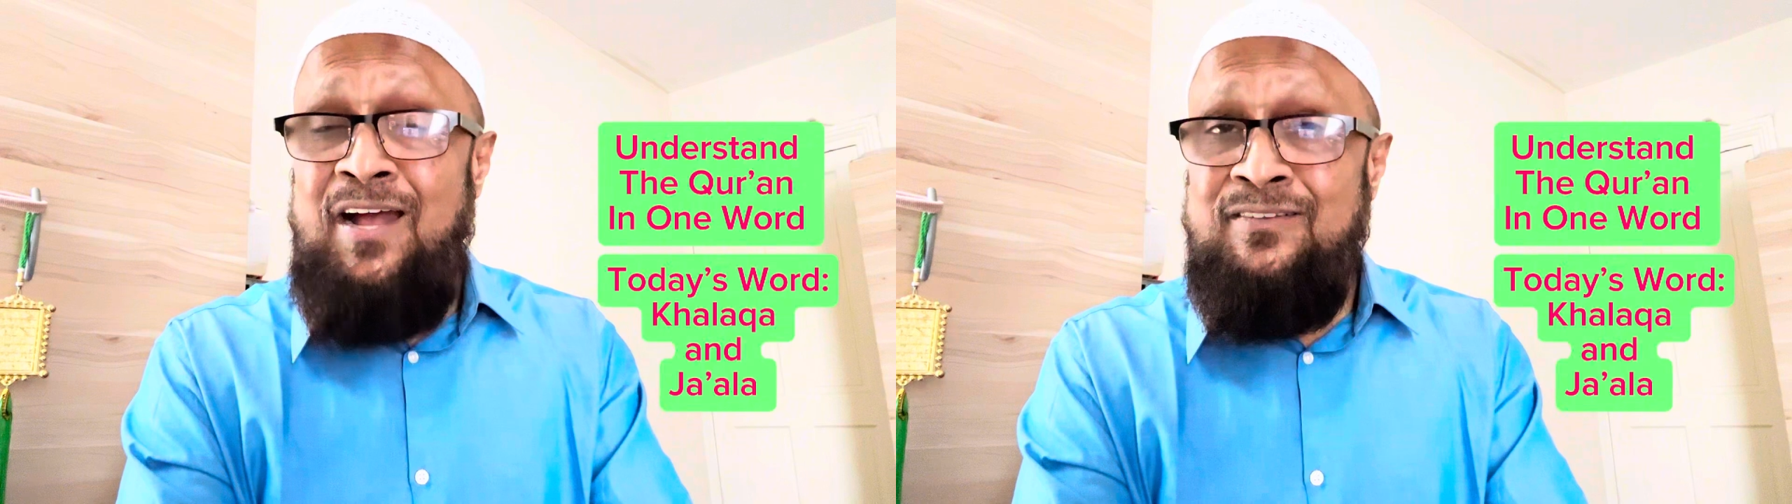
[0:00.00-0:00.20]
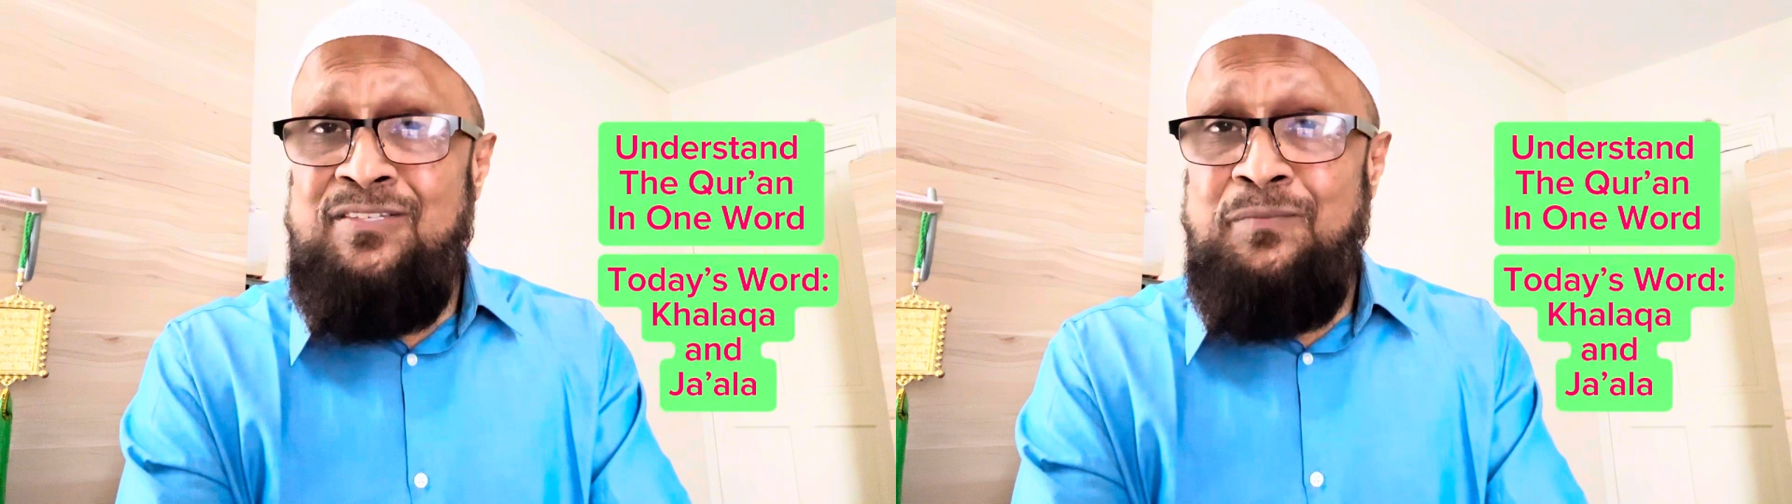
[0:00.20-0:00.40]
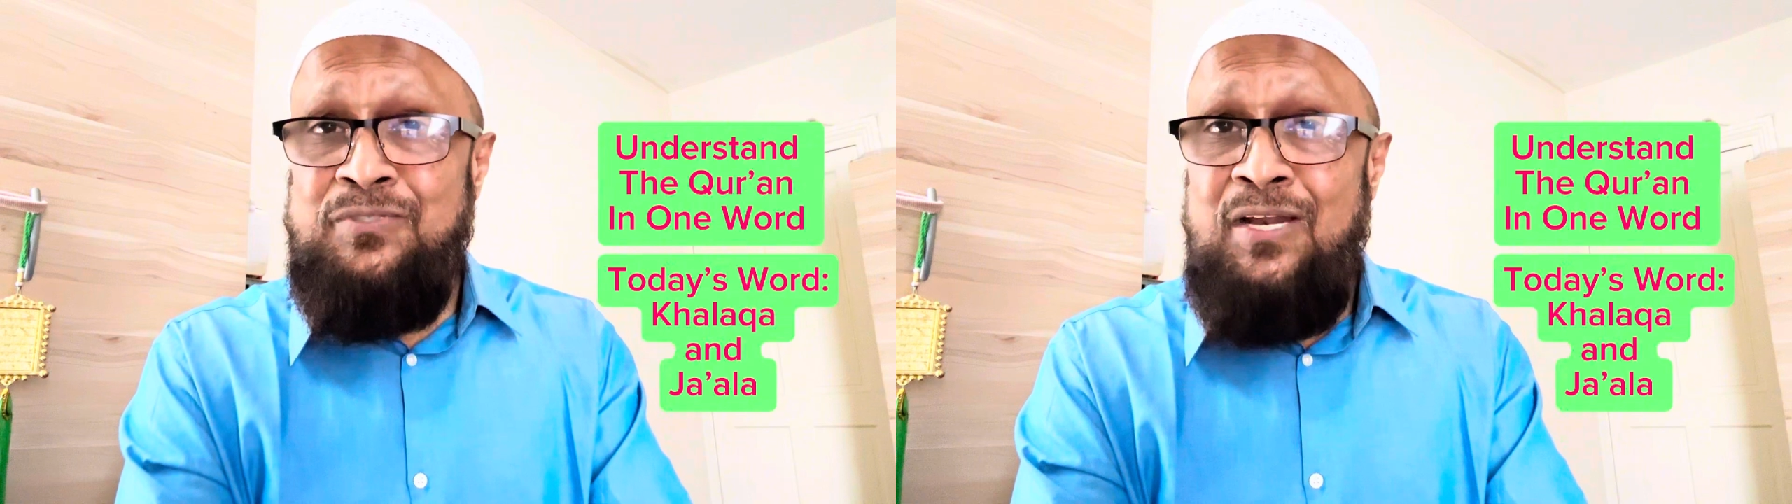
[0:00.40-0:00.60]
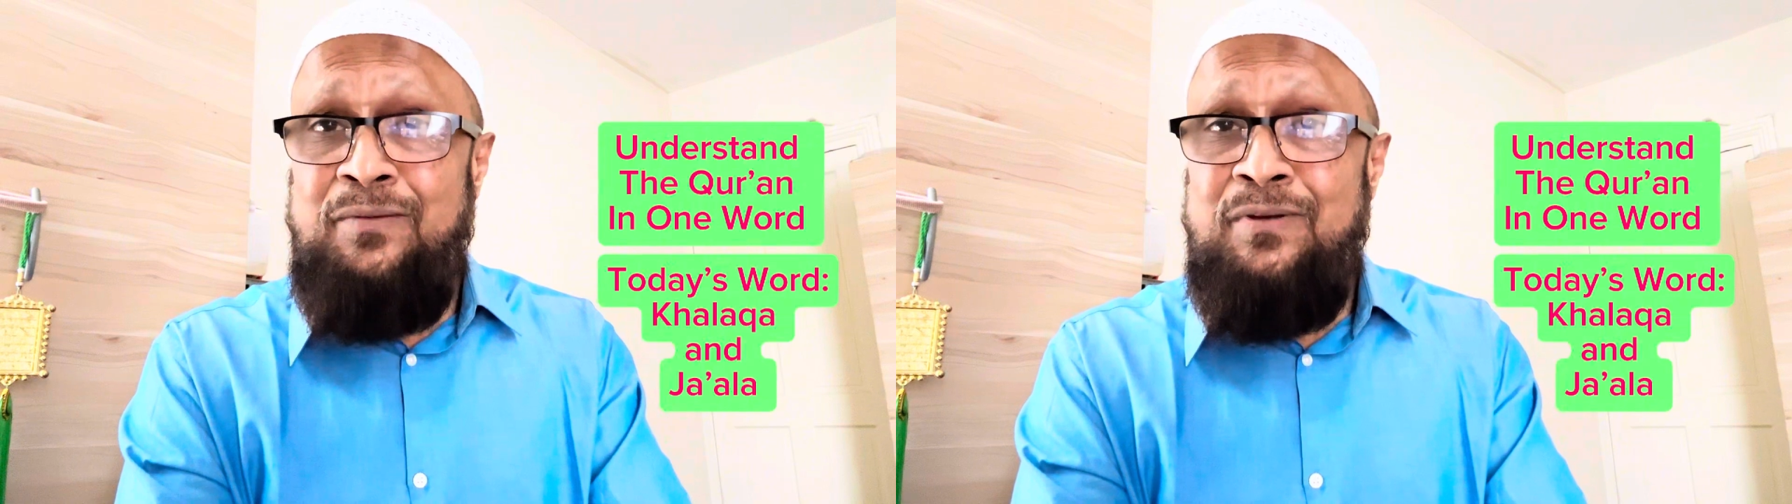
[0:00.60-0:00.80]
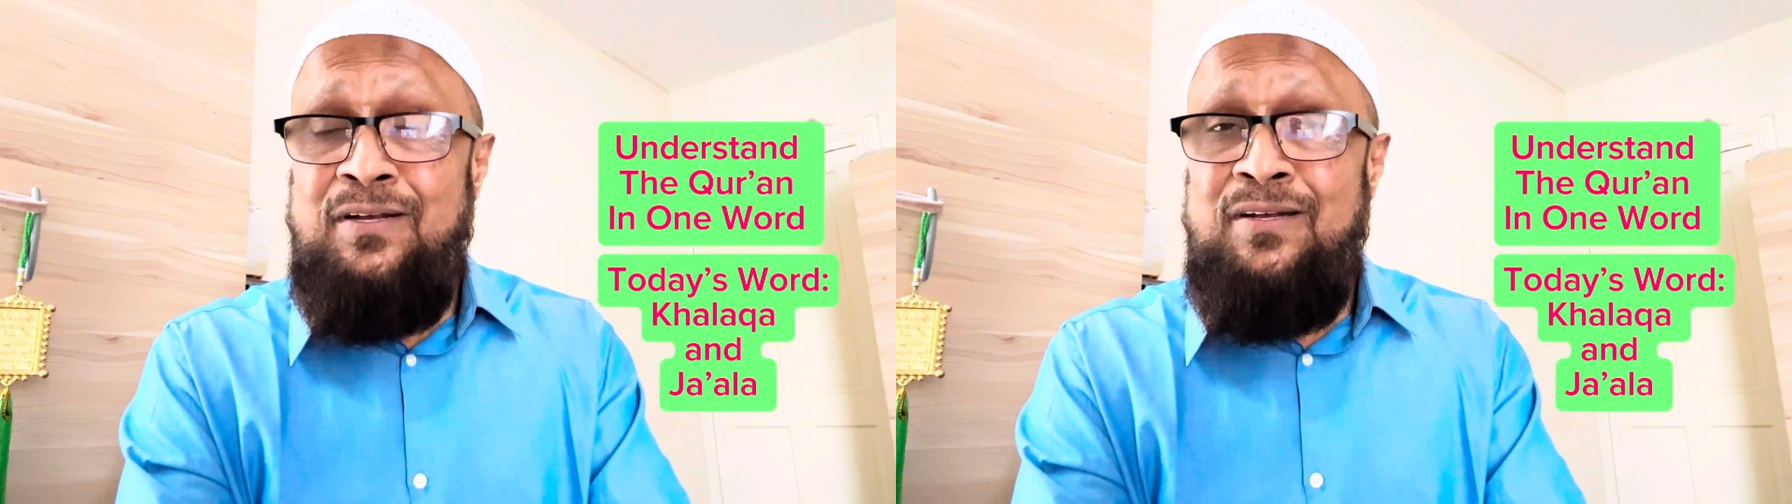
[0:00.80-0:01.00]
and subscribe.
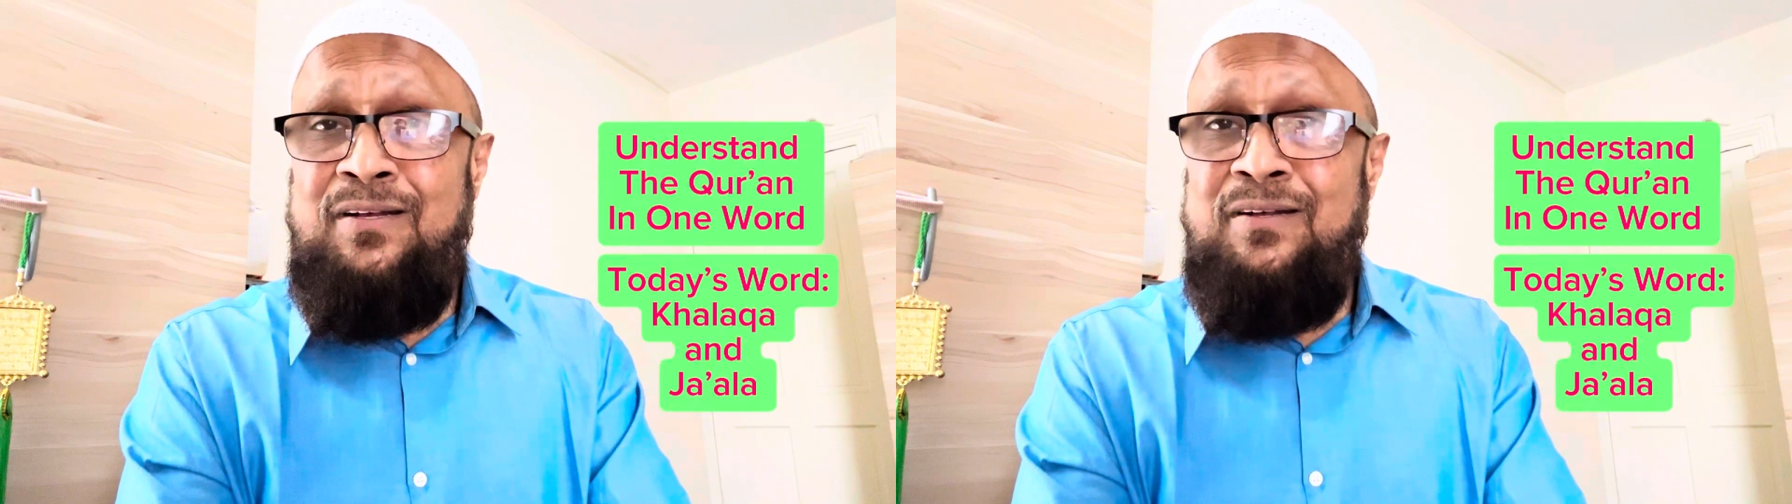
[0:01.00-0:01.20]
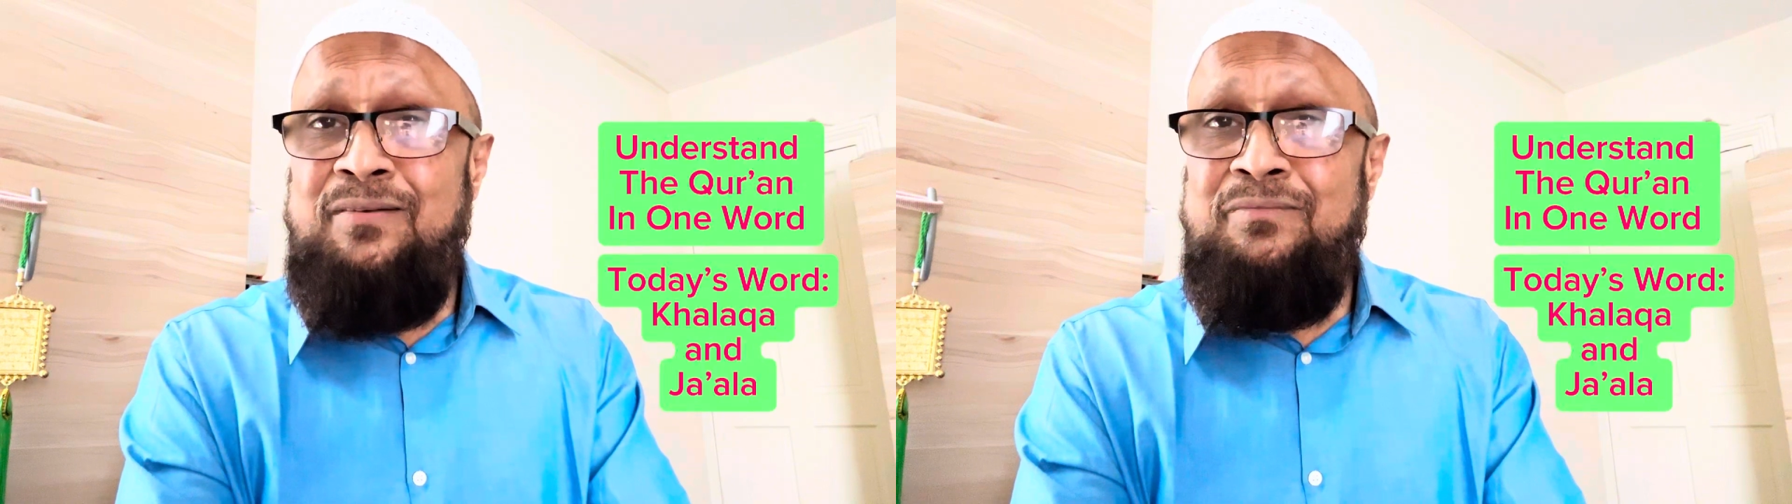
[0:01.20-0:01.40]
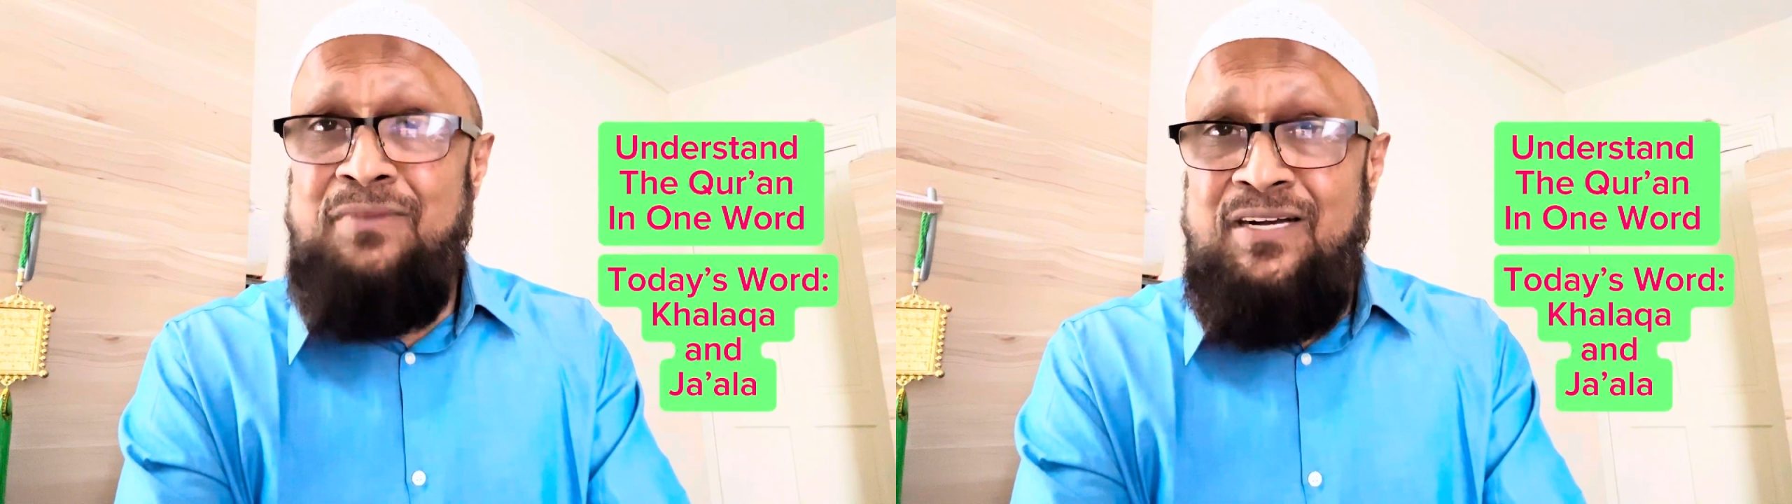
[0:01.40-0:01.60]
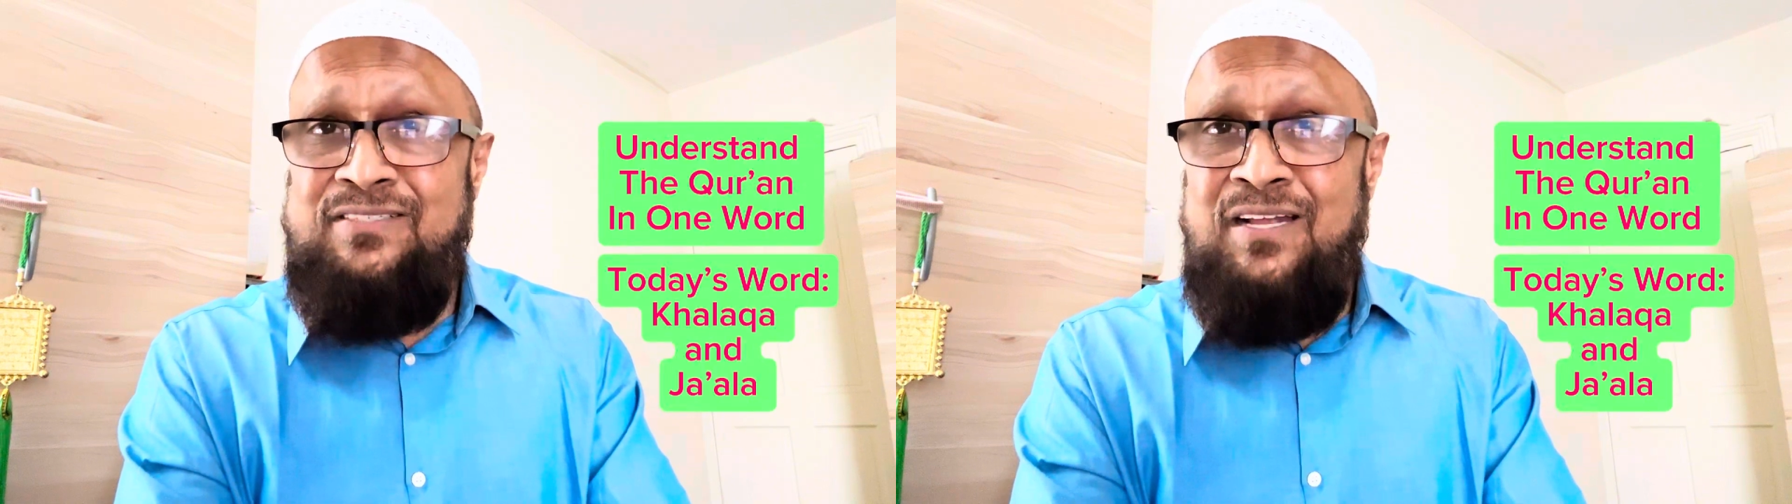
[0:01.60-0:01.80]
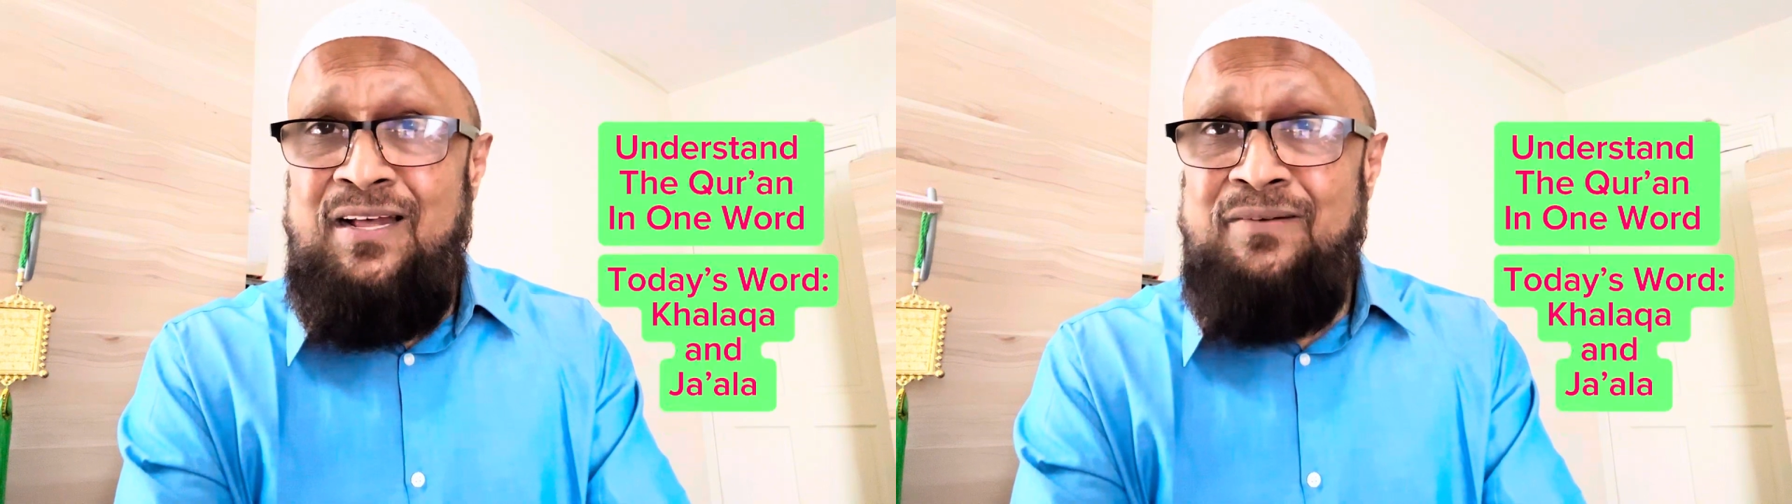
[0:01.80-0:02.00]

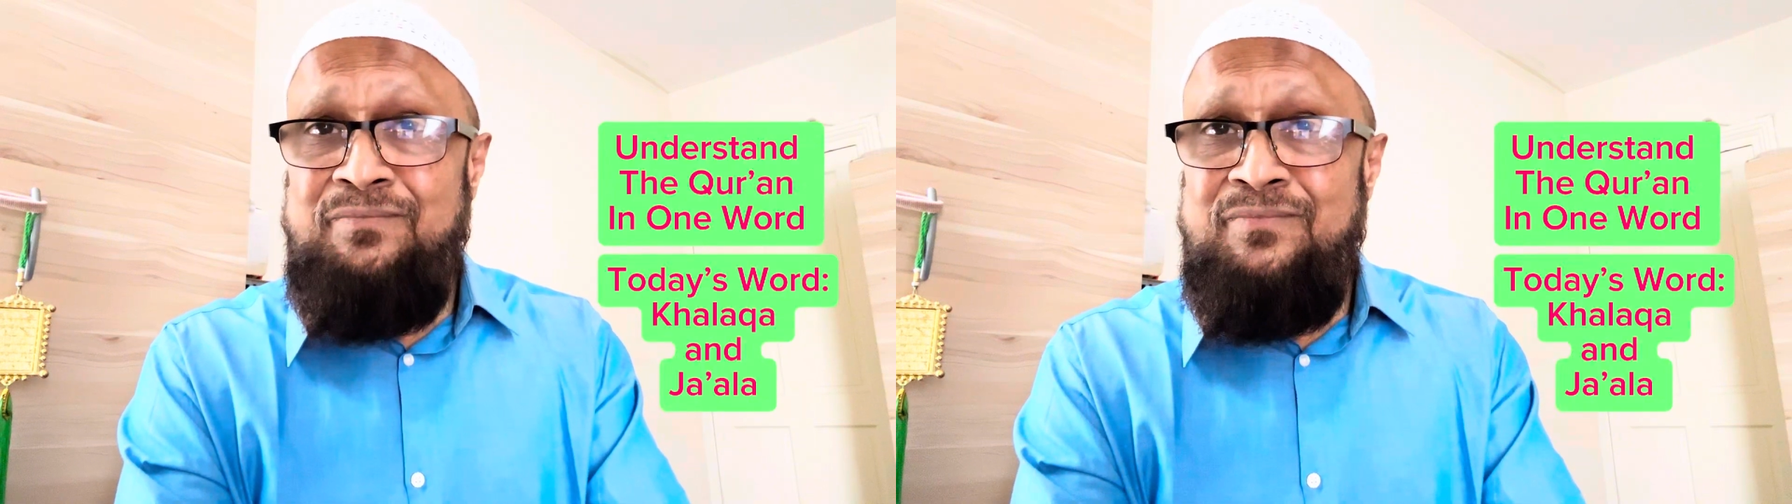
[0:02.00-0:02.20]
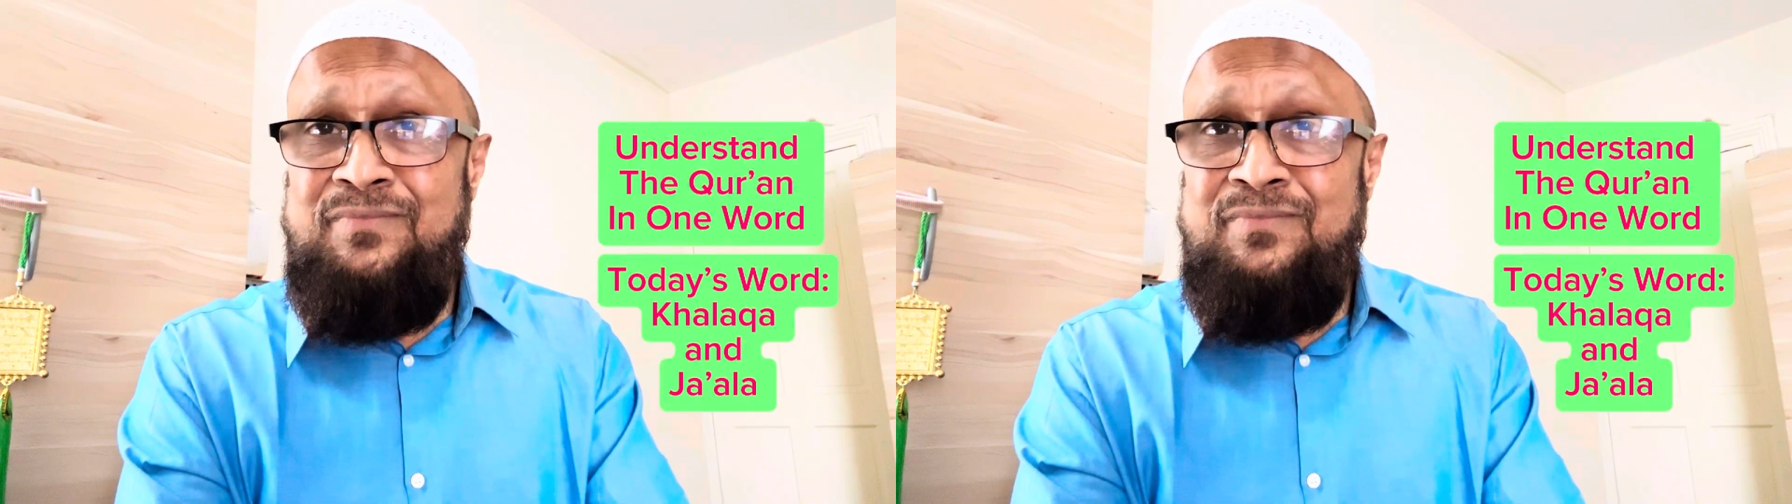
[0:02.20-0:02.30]
Ma'asalam.